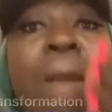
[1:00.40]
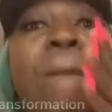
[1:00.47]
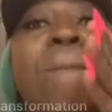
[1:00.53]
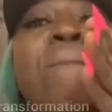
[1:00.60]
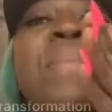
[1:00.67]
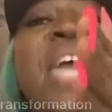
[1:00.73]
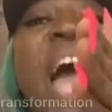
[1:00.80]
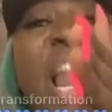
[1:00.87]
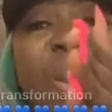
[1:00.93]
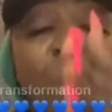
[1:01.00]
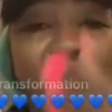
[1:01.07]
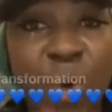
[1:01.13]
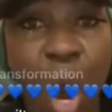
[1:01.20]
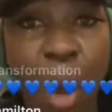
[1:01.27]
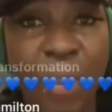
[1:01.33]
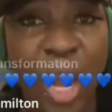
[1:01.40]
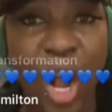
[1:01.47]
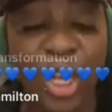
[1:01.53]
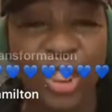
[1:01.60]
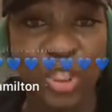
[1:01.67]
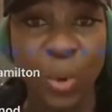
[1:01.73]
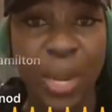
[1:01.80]
Me alone now, me
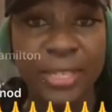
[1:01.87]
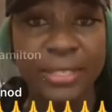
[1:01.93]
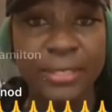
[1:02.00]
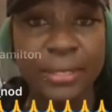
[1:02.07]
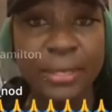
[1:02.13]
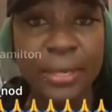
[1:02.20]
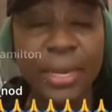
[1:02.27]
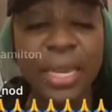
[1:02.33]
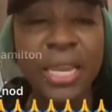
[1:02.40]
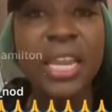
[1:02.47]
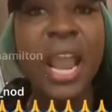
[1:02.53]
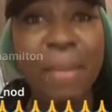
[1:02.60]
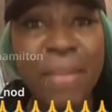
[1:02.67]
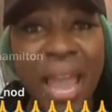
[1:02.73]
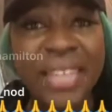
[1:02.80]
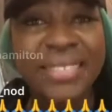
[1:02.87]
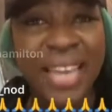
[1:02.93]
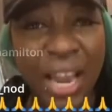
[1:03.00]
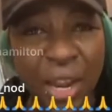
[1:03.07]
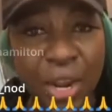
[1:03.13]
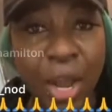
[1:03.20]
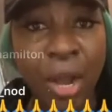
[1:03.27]
got you it. You hear me, I tell you